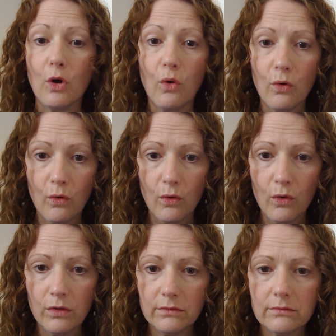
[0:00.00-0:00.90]

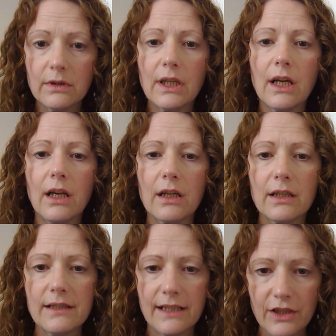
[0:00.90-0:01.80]
or a
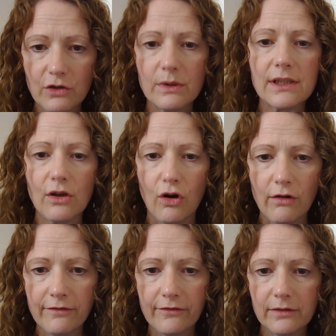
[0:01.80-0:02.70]
continuous
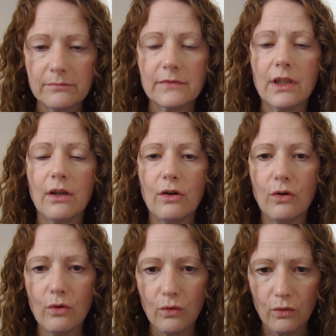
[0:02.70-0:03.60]
cough,
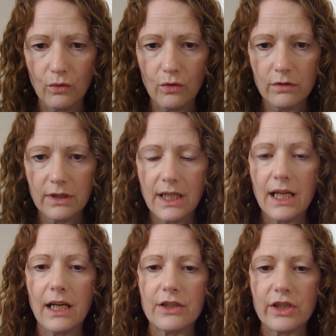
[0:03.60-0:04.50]
or
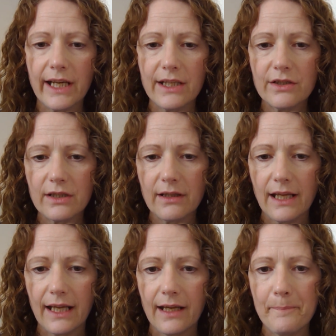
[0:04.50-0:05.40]
a change to
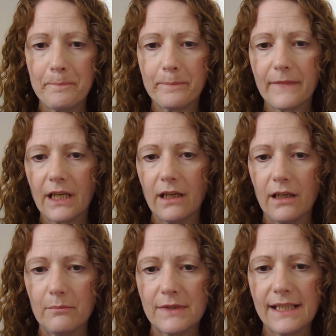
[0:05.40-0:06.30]
their
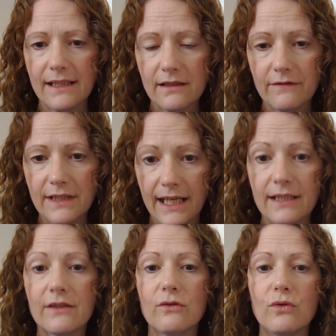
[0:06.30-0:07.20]
sense of
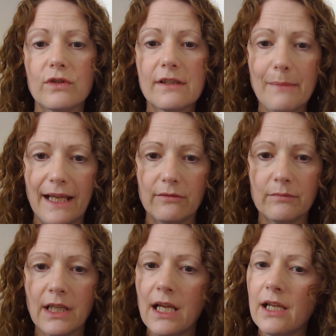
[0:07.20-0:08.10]
taste or smell.
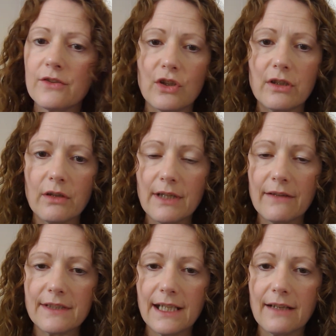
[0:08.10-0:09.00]
So you don't
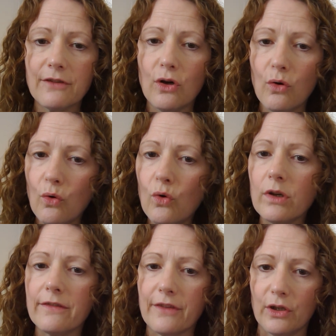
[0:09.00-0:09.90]
have to have all
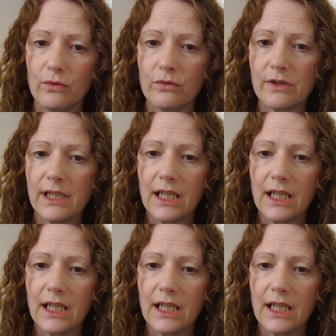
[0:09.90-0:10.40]
of those,